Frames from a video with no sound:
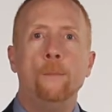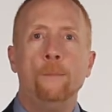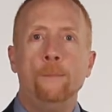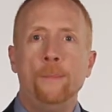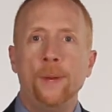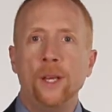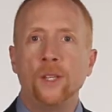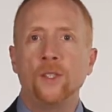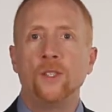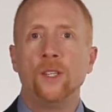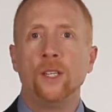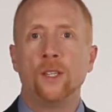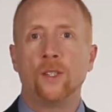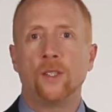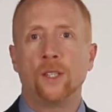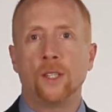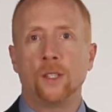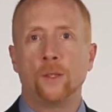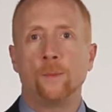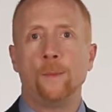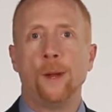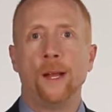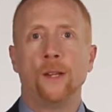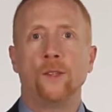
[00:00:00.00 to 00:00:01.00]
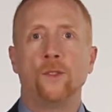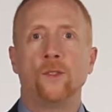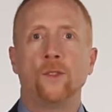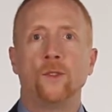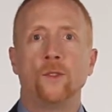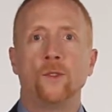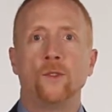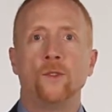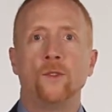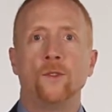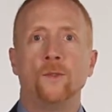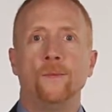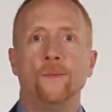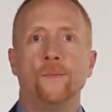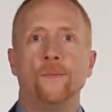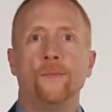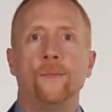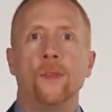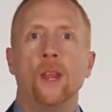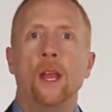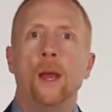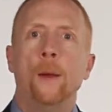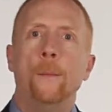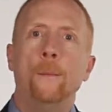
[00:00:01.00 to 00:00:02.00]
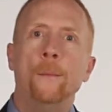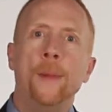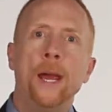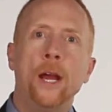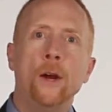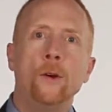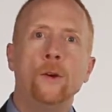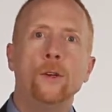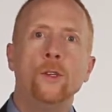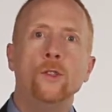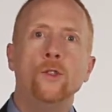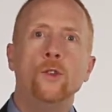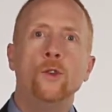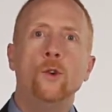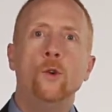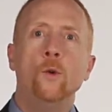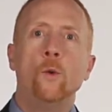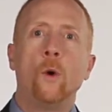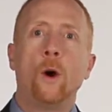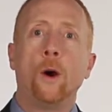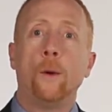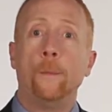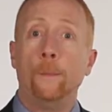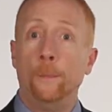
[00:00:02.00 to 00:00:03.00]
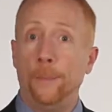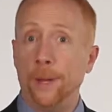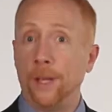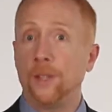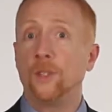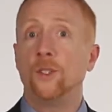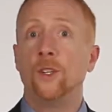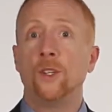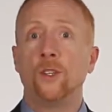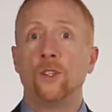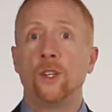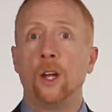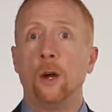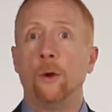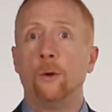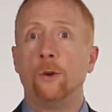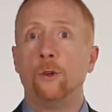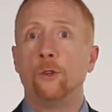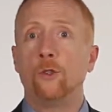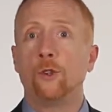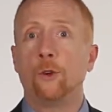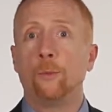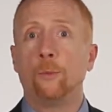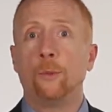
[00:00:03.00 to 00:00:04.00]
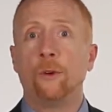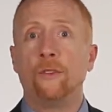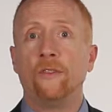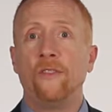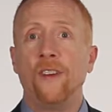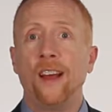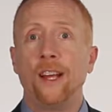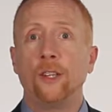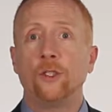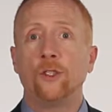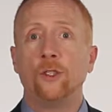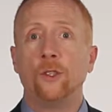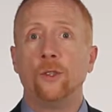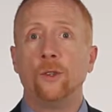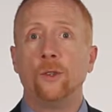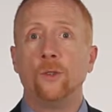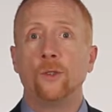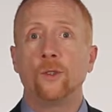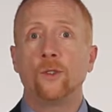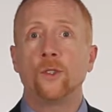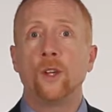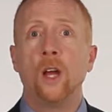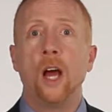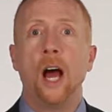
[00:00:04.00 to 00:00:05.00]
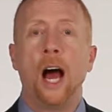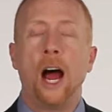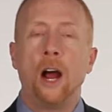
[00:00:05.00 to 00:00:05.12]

Business expenses. Parents who are business owners or professionals